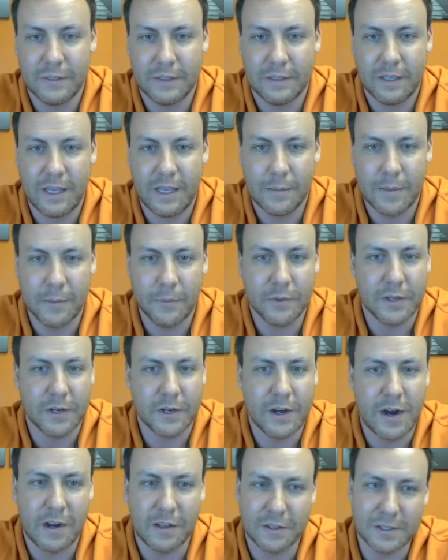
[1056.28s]
came up with our
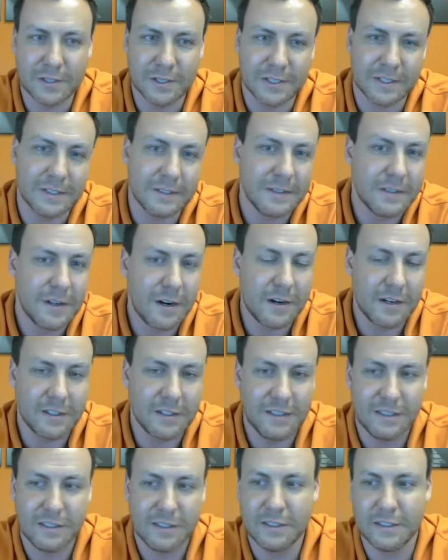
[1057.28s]
collars and
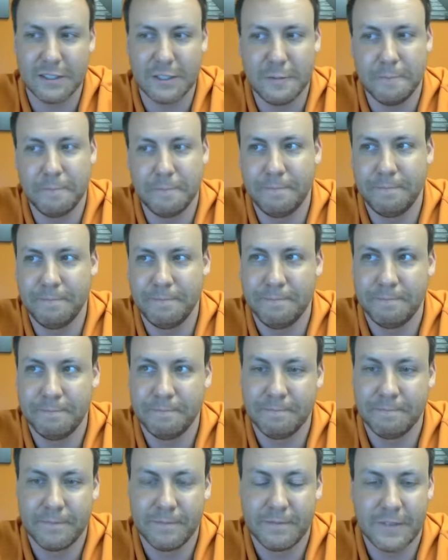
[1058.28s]
harnesses, and
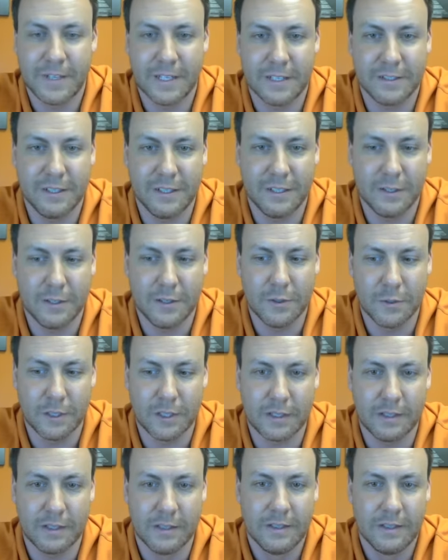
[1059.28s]
next thing you know,
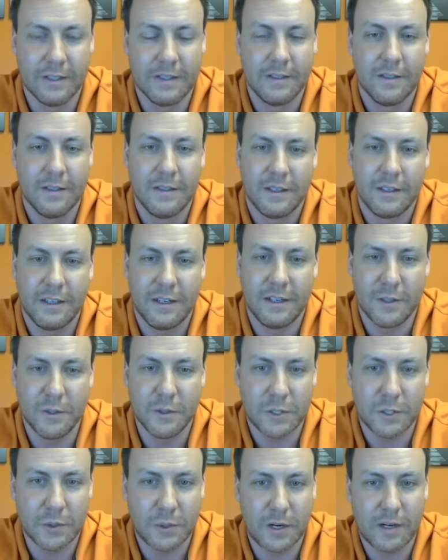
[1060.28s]
we're getting
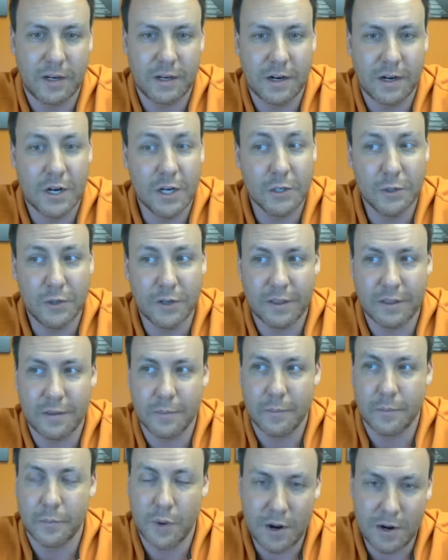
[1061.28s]
close to our 100th
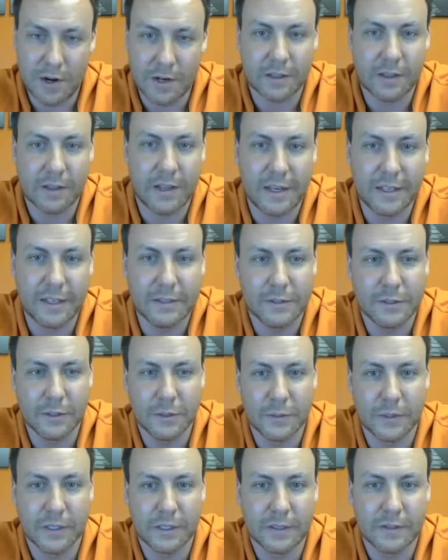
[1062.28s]
product line. So
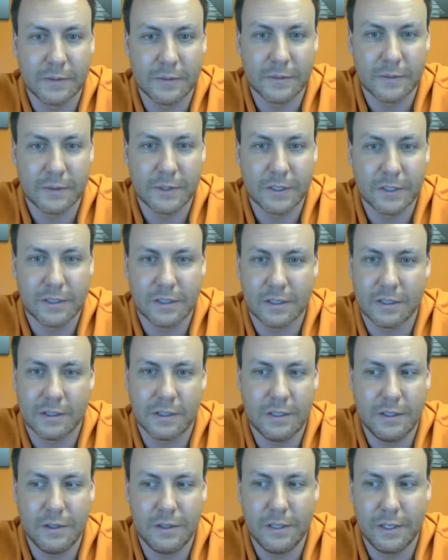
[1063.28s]
we're just
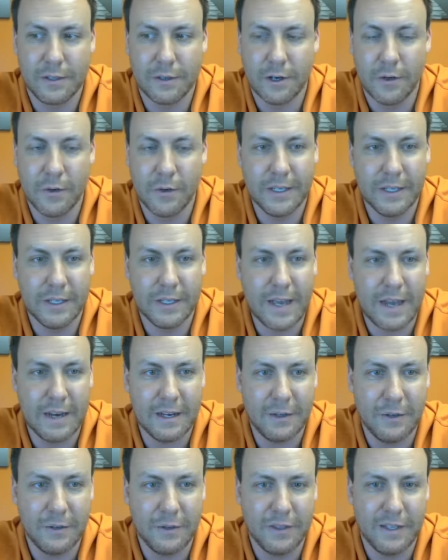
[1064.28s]
continually growing and
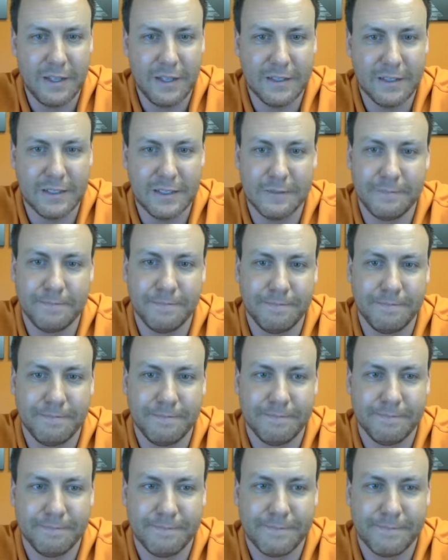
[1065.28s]
adding new things, and a